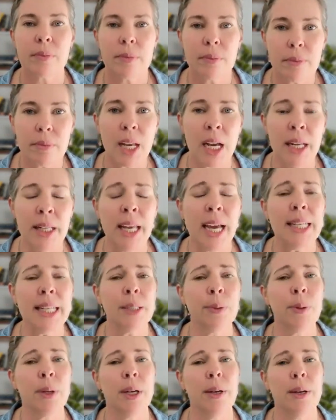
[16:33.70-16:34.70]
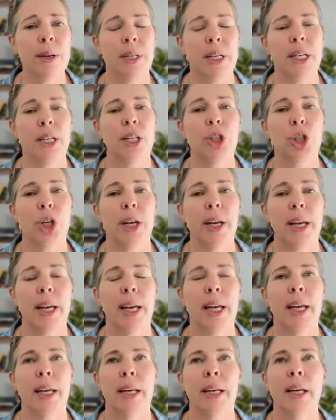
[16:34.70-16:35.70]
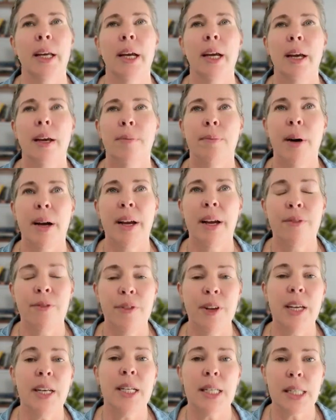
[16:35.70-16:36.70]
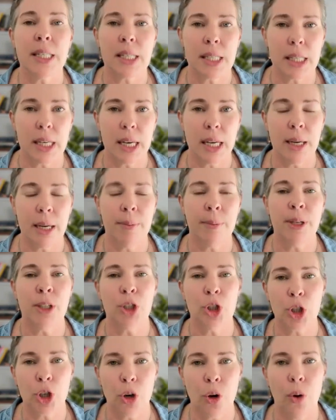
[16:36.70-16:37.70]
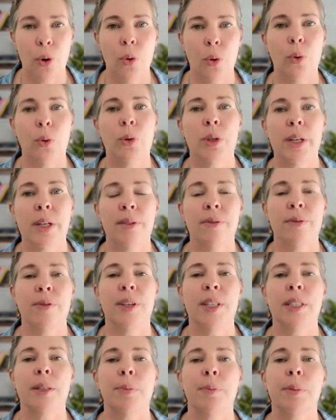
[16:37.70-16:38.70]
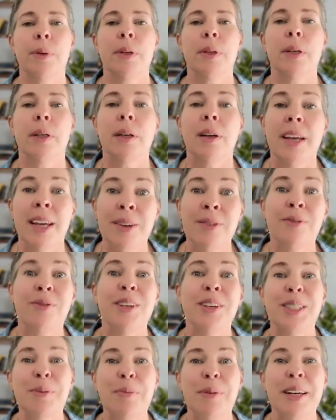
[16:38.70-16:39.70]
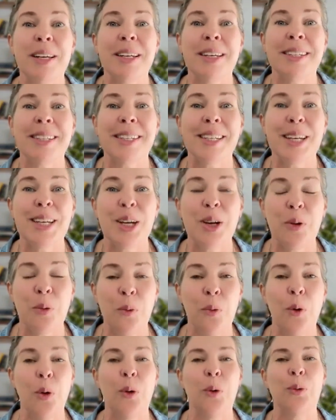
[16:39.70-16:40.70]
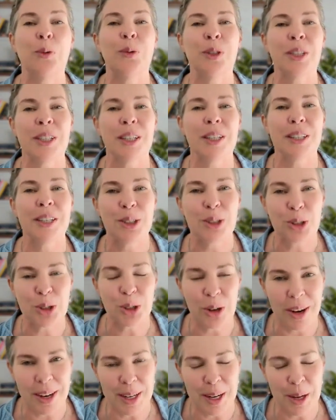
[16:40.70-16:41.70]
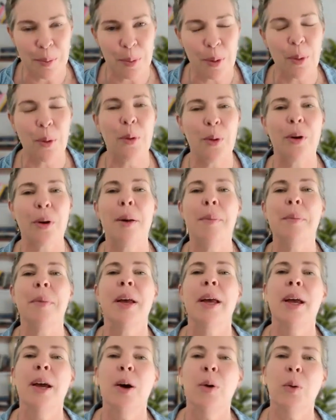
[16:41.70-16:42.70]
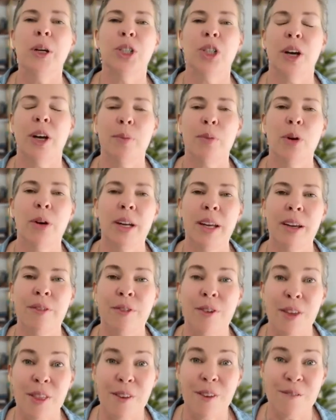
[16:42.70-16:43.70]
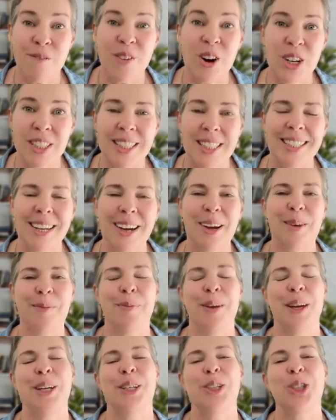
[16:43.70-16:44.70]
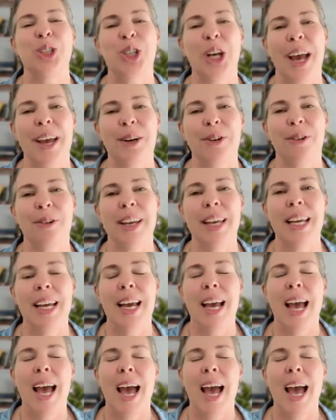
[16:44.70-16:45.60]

And that's what I'm teaching in my Venus Image Code Invisibility Wound training program, which I'm running for the first time in January.